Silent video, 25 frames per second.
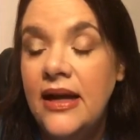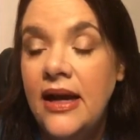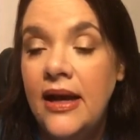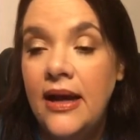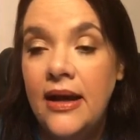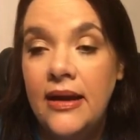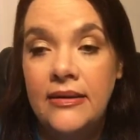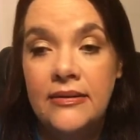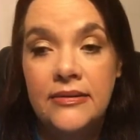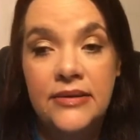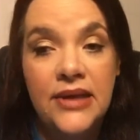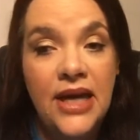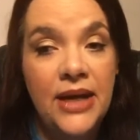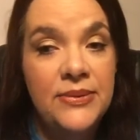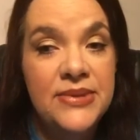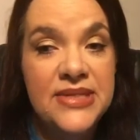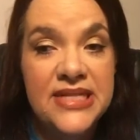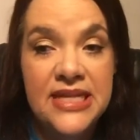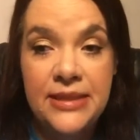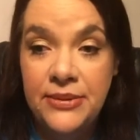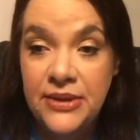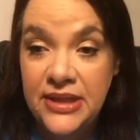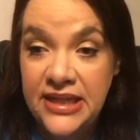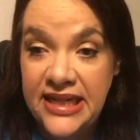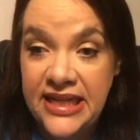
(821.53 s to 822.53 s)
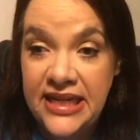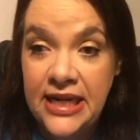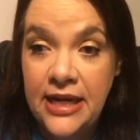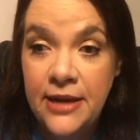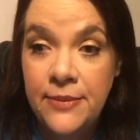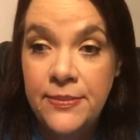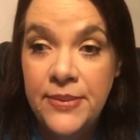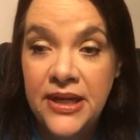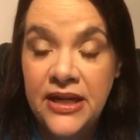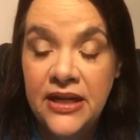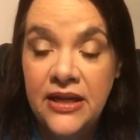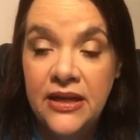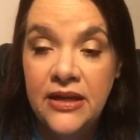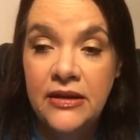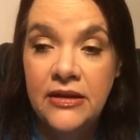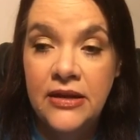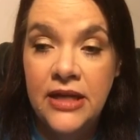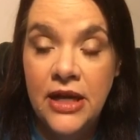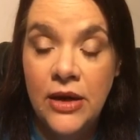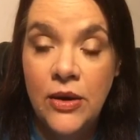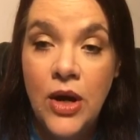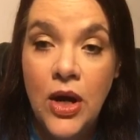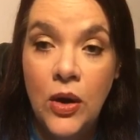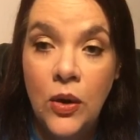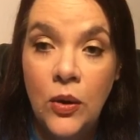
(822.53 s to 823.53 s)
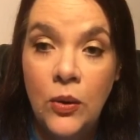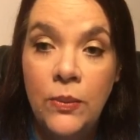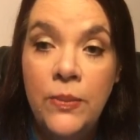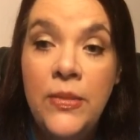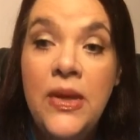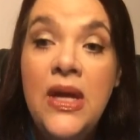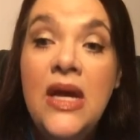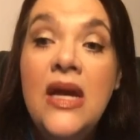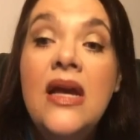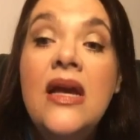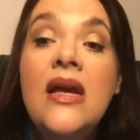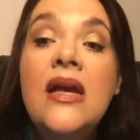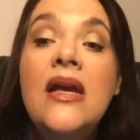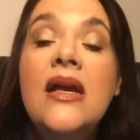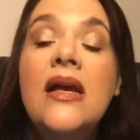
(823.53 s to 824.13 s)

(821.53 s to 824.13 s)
uh, I was able to get up and go home.